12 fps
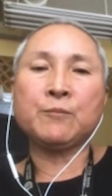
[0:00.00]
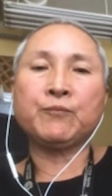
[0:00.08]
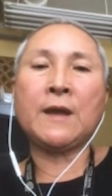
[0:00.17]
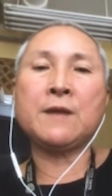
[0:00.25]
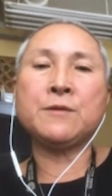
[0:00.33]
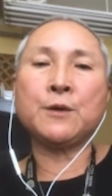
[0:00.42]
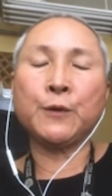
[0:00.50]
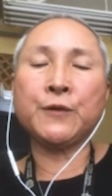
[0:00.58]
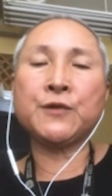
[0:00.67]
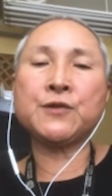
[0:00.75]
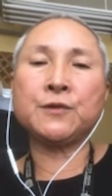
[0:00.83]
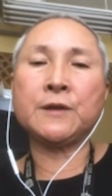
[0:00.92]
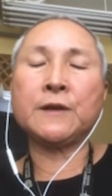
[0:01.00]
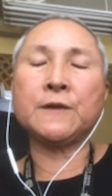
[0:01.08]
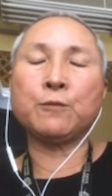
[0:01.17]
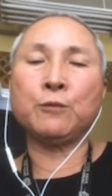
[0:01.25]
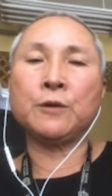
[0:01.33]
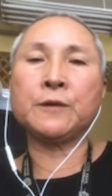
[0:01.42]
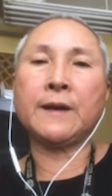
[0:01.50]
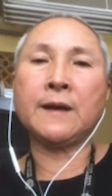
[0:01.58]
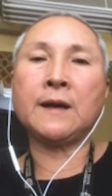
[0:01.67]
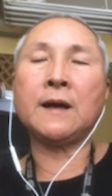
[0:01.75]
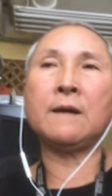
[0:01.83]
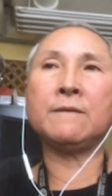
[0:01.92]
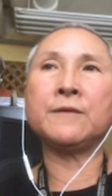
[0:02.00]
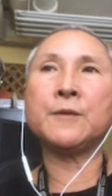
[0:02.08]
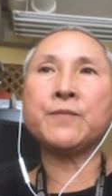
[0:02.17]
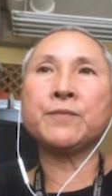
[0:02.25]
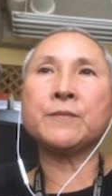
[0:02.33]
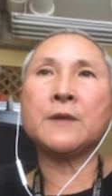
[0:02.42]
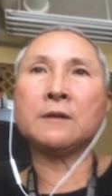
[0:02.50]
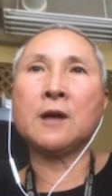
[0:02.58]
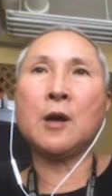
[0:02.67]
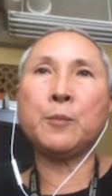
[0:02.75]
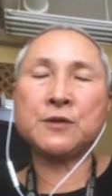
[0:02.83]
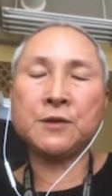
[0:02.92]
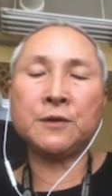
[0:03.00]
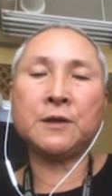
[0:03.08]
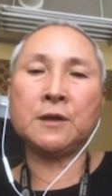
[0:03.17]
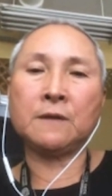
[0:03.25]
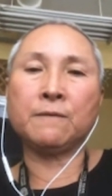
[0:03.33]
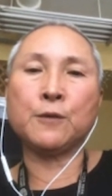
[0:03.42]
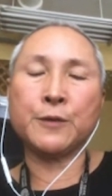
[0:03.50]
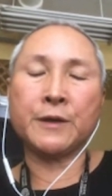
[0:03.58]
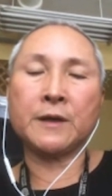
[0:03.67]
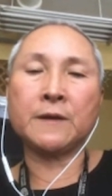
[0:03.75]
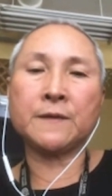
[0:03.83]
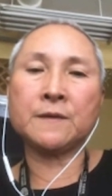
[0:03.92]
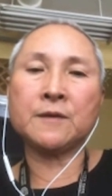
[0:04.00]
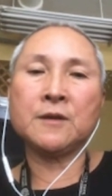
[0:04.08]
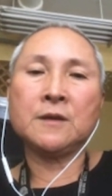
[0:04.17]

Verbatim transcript: And those students won't have an opportunity for this.